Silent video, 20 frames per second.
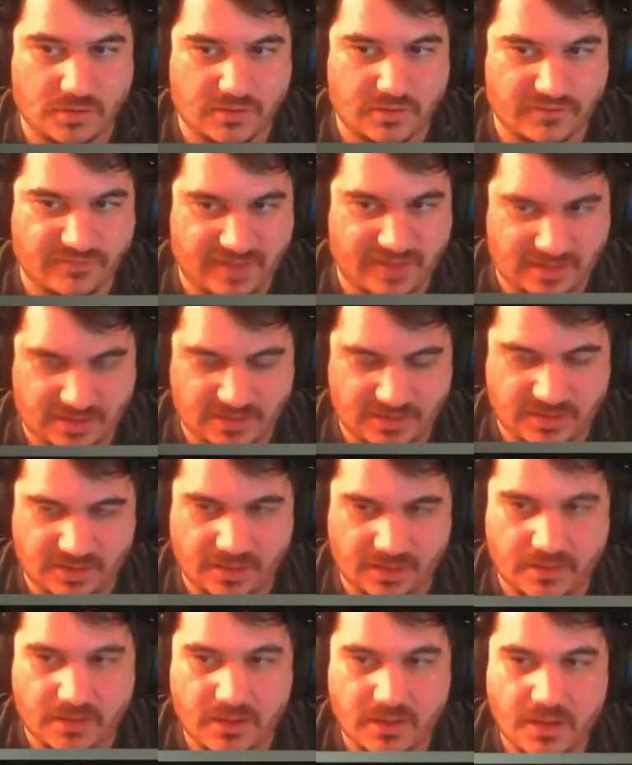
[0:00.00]
if
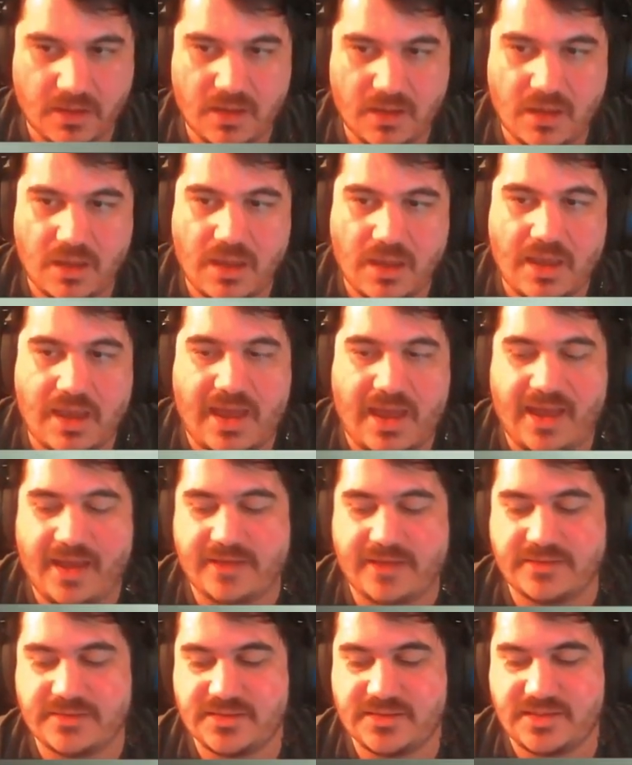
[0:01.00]
anything,
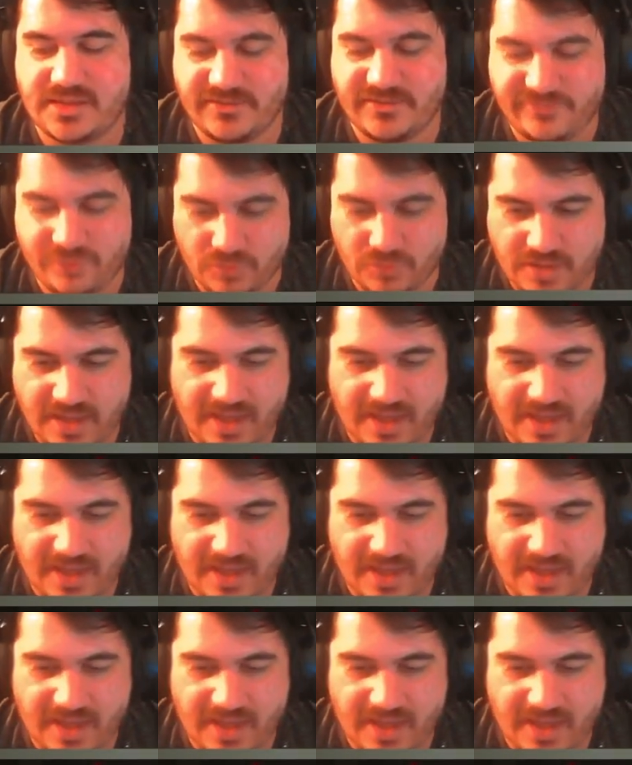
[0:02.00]
and if you